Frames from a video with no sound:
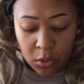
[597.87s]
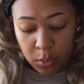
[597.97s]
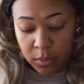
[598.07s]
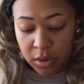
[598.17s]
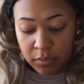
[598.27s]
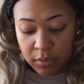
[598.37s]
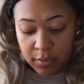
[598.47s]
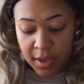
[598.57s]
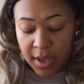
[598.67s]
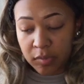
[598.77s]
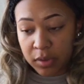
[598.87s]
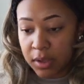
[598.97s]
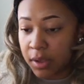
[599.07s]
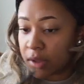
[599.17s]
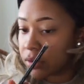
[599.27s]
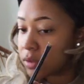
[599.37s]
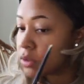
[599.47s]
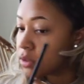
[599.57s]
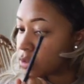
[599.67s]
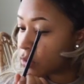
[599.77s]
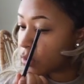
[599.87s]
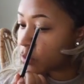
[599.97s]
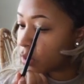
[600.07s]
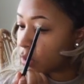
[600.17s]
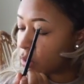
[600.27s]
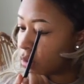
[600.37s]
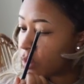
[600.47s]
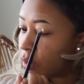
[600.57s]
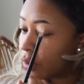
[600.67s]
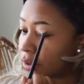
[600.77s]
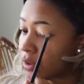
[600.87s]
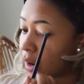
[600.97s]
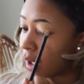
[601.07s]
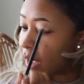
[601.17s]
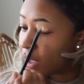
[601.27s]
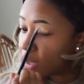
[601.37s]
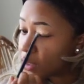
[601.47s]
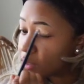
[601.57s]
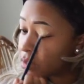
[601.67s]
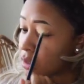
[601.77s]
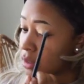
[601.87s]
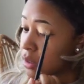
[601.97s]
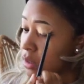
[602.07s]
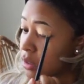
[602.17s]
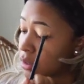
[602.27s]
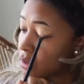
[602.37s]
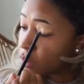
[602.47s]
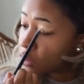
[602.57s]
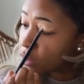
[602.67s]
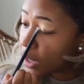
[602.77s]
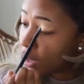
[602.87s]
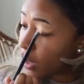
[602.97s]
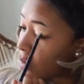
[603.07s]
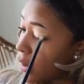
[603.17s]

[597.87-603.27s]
or wherever you have it, and you're literally just gonna put it on your eyes. This is kind of how